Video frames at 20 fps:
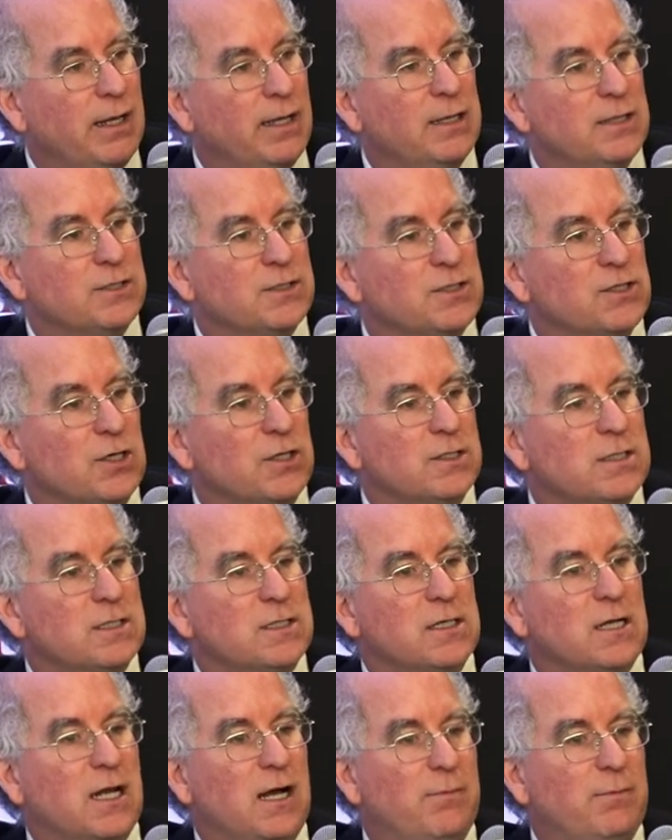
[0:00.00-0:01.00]
and it starts
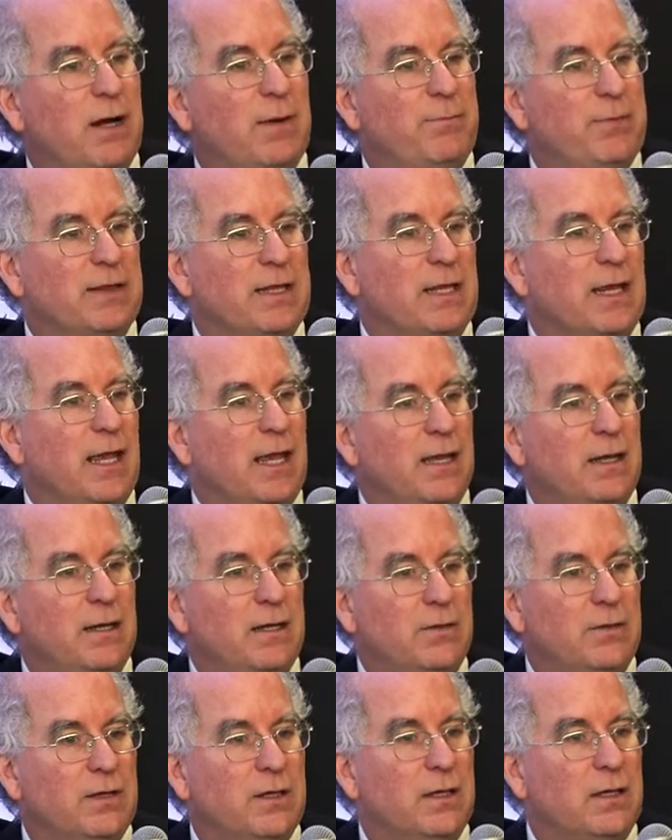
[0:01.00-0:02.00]
to come up at the end
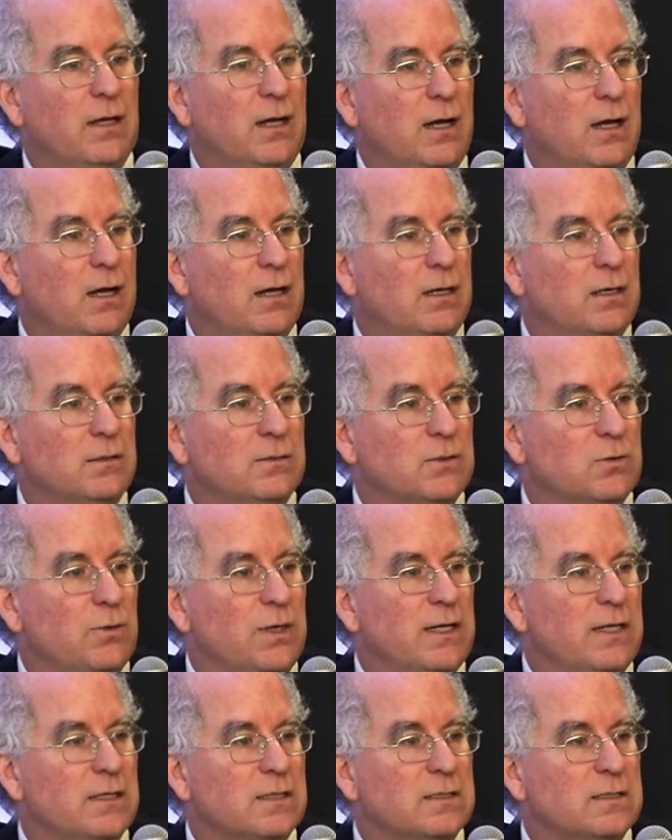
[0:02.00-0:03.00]
of the
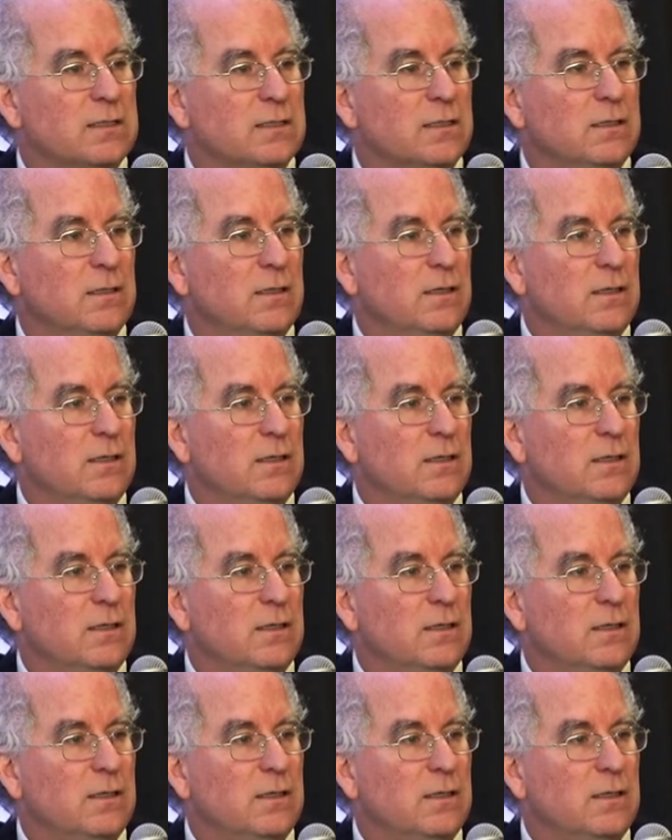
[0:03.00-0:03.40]
20th